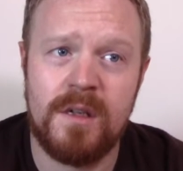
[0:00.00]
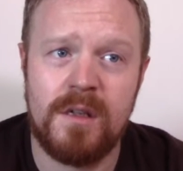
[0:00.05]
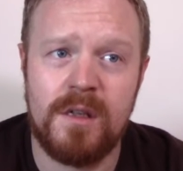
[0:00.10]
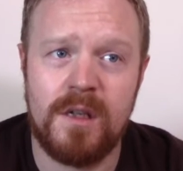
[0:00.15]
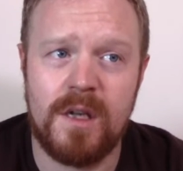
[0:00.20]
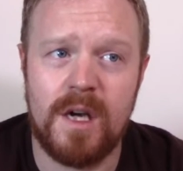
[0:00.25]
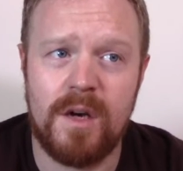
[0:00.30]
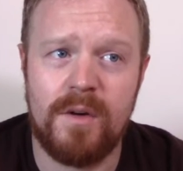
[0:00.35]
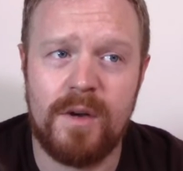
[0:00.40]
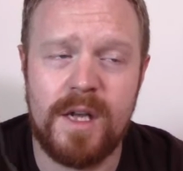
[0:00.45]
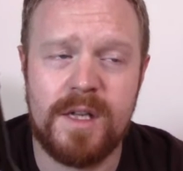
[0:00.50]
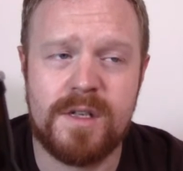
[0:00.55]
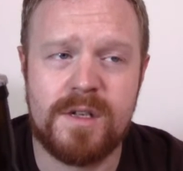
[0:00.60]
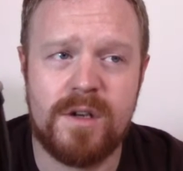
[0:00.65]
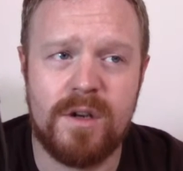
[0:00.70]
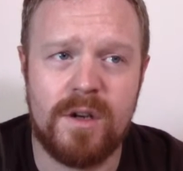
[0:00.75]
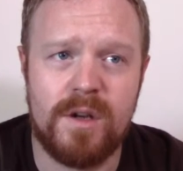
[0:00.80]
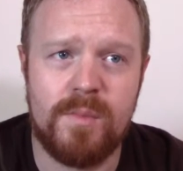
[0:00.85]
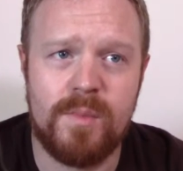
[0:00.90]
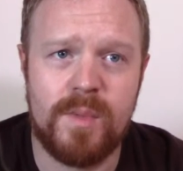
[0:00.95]
you know, it's
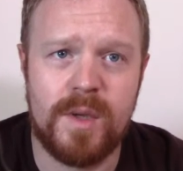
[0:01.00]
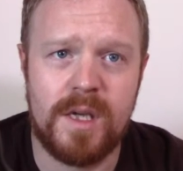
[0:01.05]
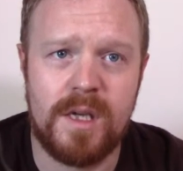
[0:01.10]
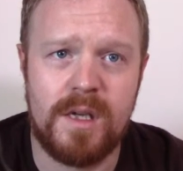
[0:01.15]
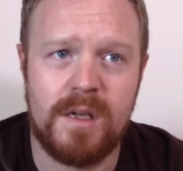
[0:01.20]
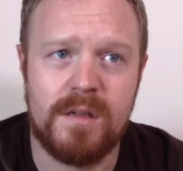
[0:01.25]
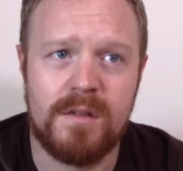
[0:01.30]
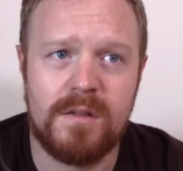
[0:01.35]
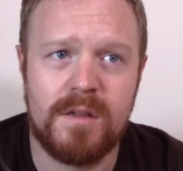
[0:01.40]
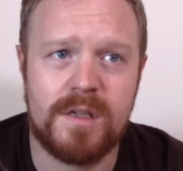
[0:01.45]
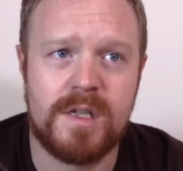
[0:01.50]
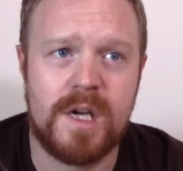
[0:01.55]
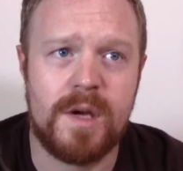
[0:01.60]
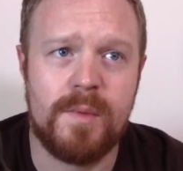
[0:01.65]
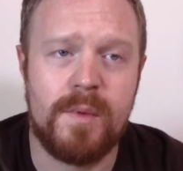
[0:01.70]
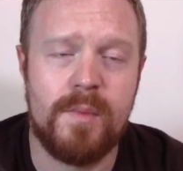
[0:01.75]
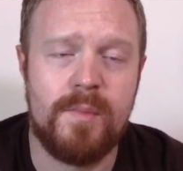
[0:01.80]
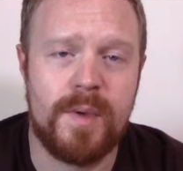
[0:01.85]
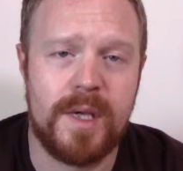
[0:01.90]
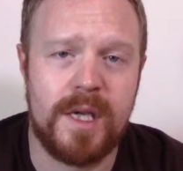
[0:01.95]
going to be the
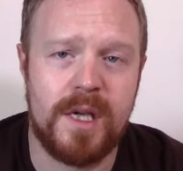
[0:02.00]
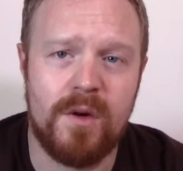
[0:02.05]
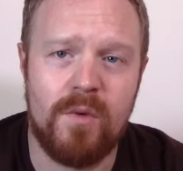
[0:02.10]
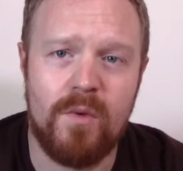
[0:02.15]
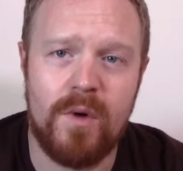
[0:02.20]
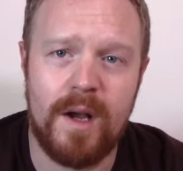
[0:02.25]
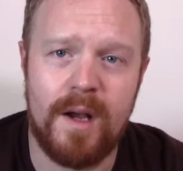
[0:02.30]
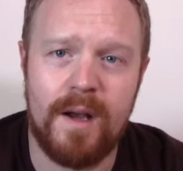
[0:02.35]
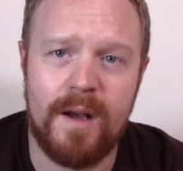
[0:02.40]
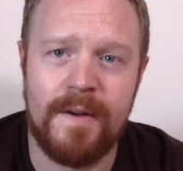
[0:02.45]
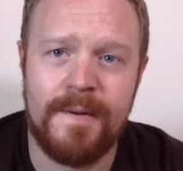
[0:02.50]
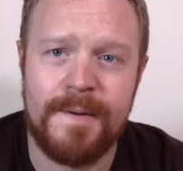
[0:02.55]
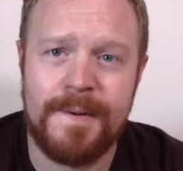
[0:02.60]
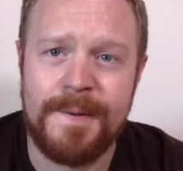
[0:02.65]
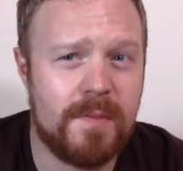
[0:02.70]
type of beer where